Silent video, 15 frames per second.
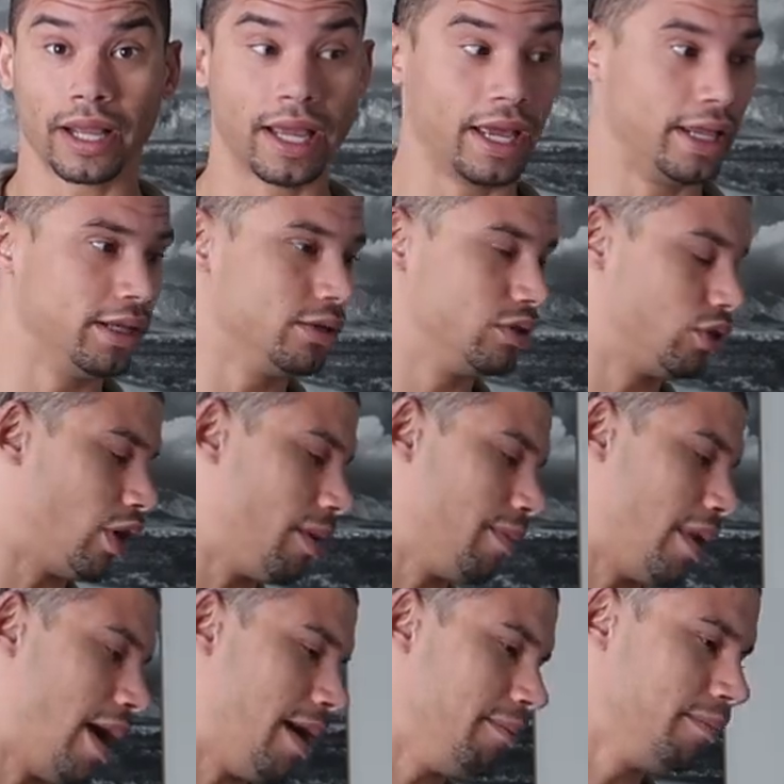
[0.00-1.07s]
again,
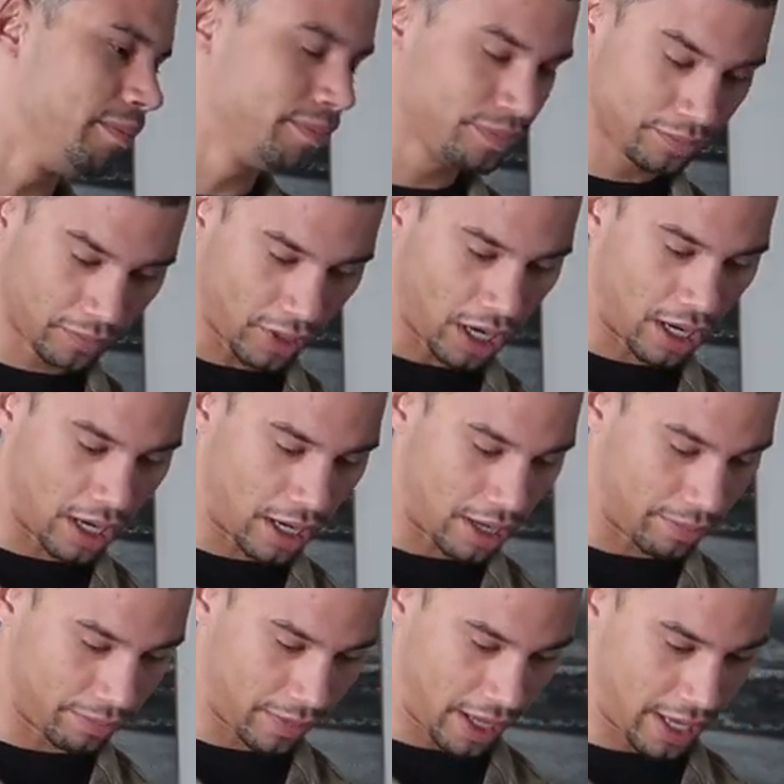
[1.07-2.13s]
Shop Bap.
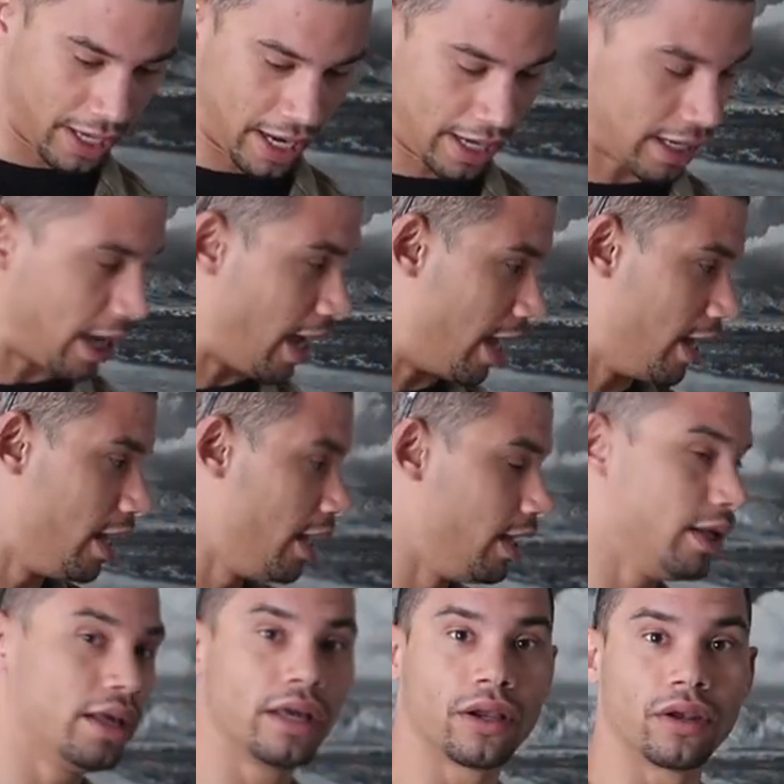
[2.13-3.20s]
Then I got,
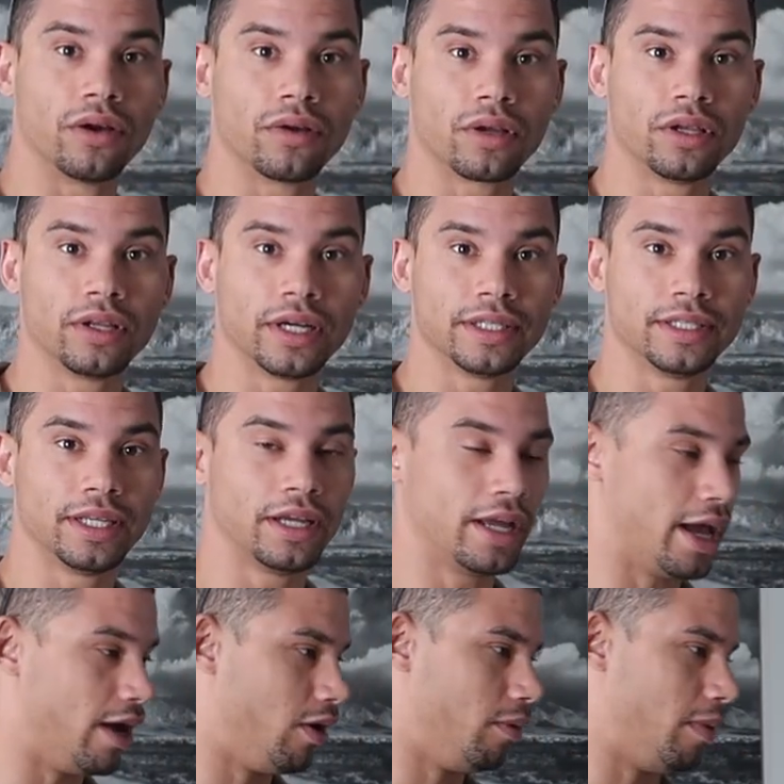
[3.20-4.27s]
I don't know, can you guys
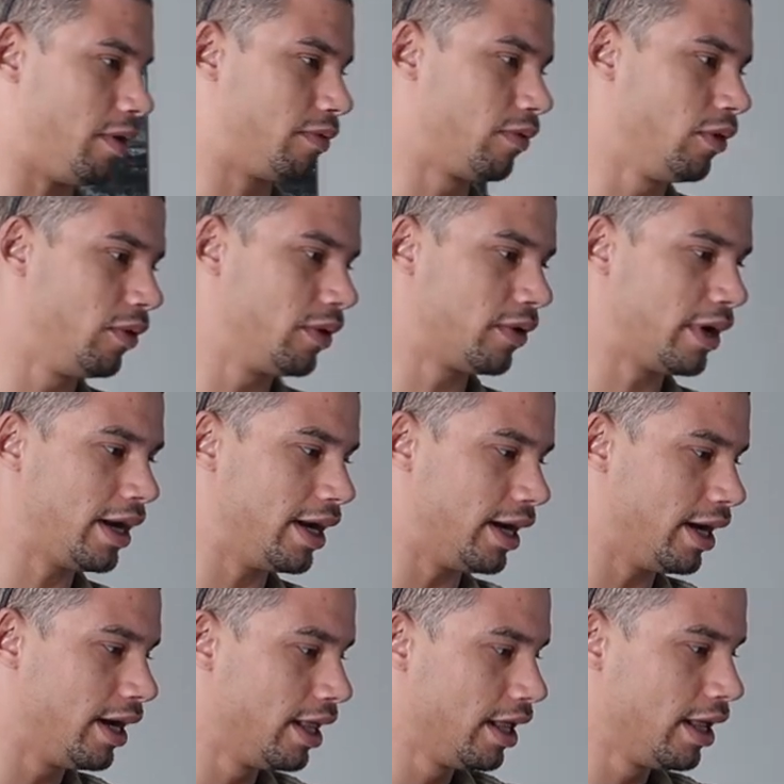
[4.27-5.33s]
see, yeah, all my fluid right
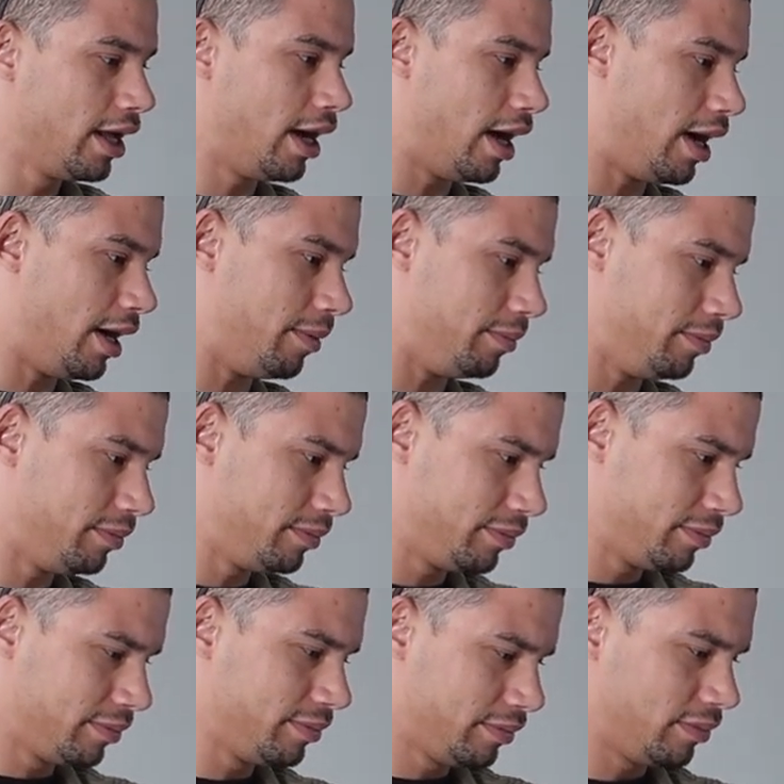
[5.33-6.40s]
here?
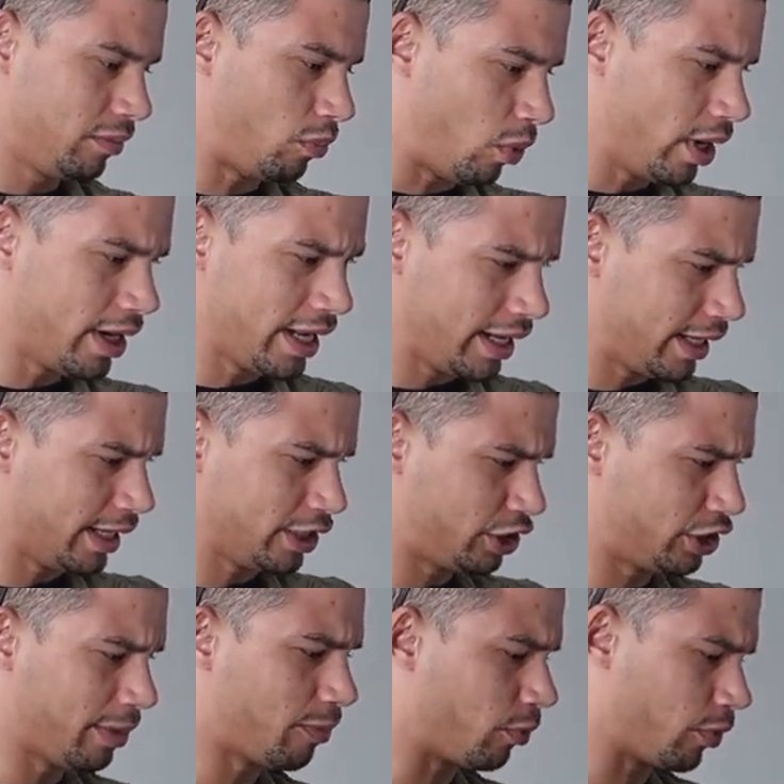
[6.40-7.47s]
One didn't get
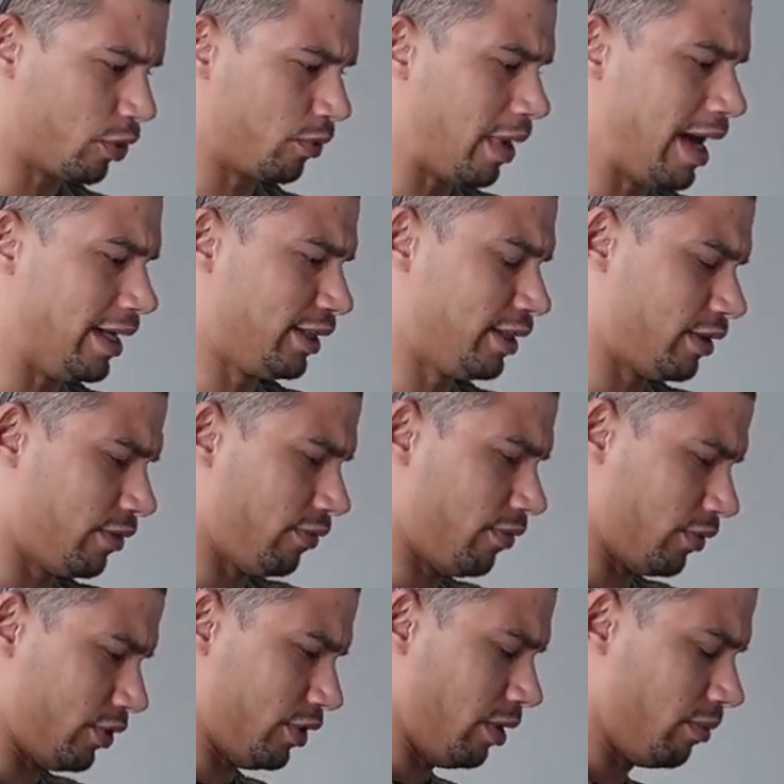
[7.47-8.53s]
shipped with the rest
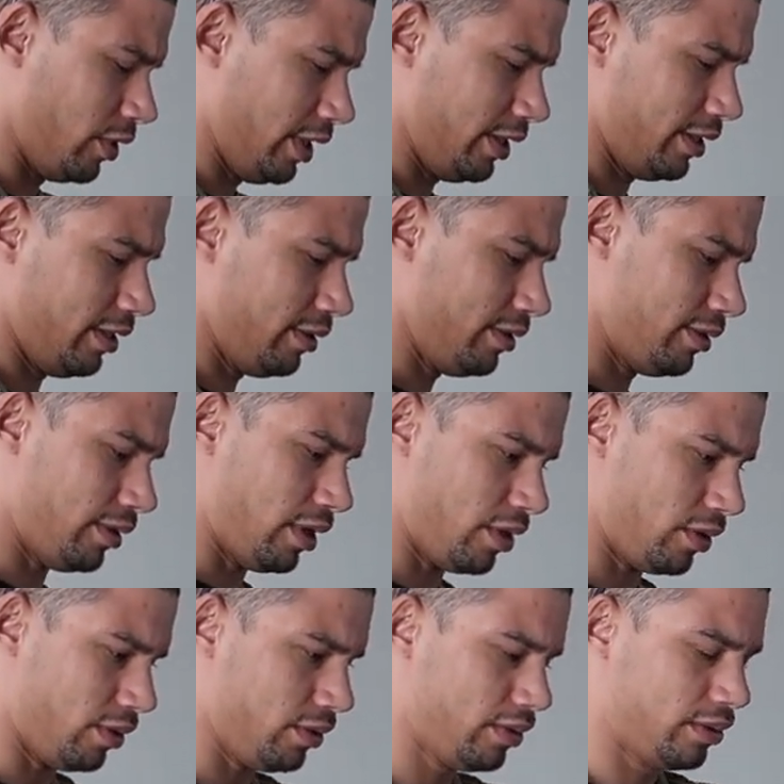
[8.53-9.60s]
for some reason, so
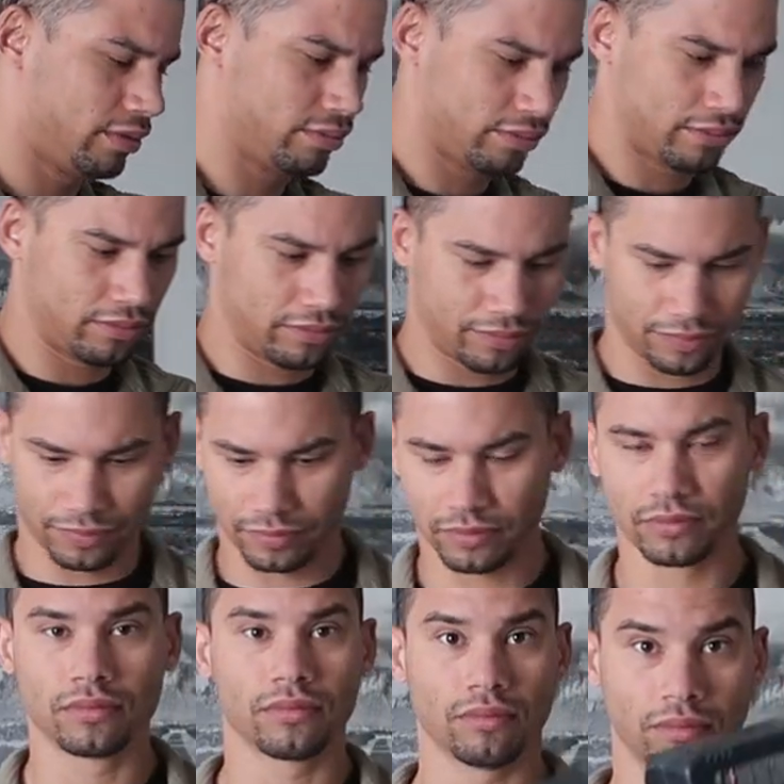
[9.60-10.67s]

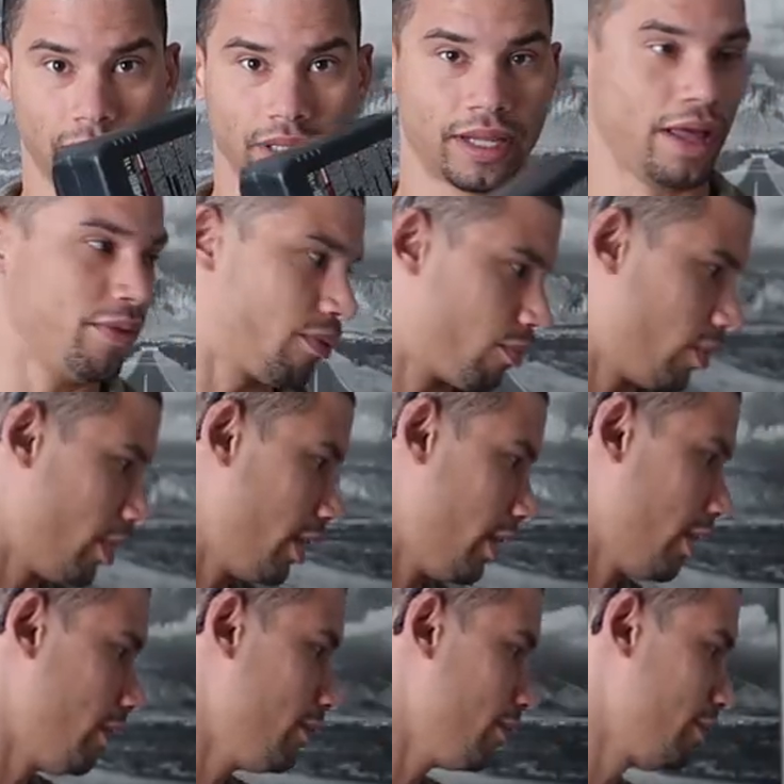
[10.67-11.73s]
my 10th one
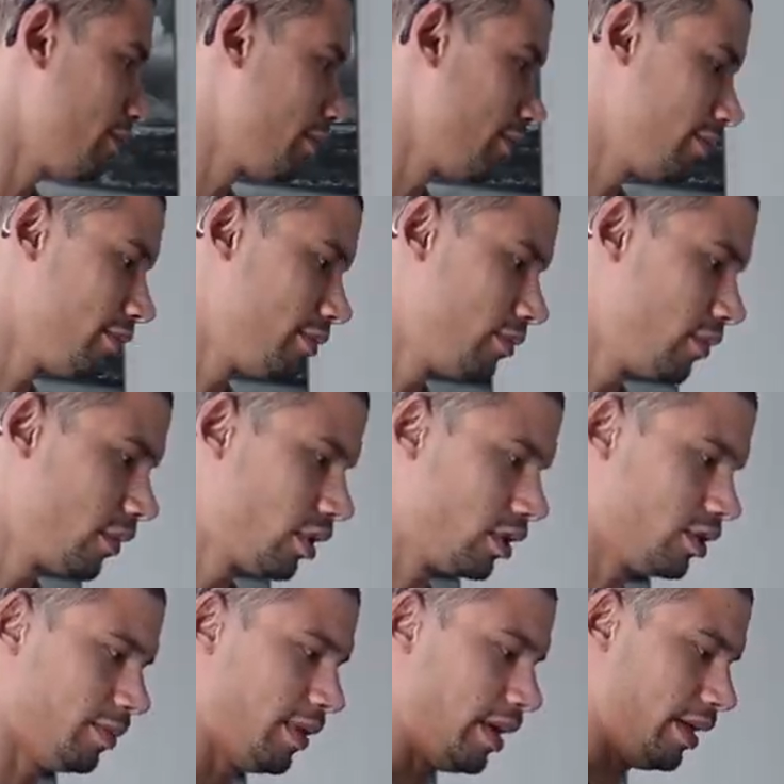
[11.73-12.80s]
here
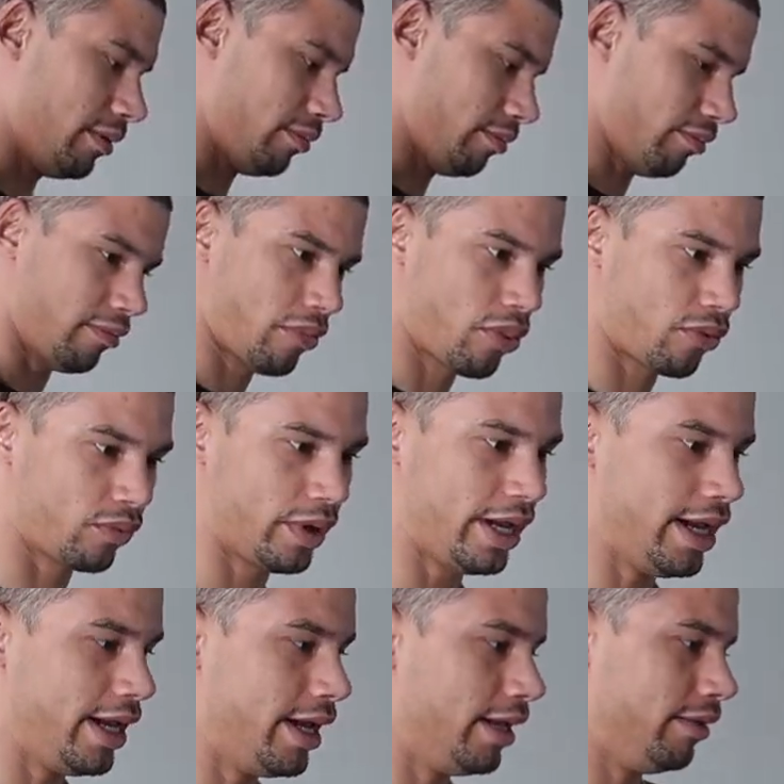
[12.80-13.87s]
gives me
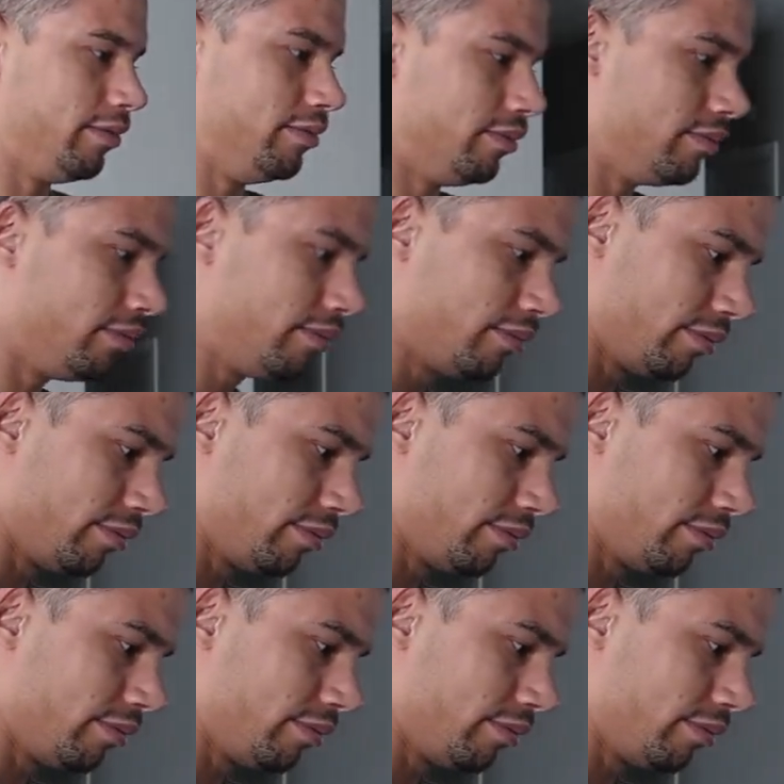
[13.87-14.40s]
3